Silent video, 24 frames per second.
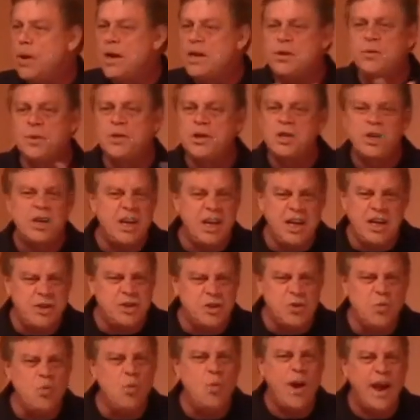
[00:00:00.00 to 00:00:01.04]
went to a
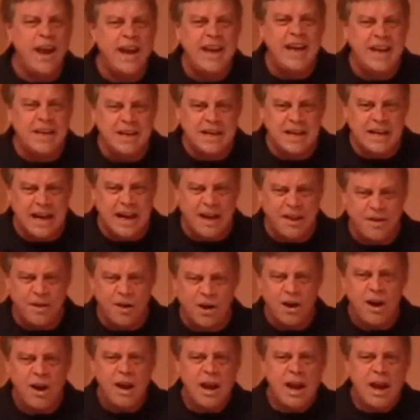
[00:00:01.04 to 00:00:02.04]
Tunisian wedding together.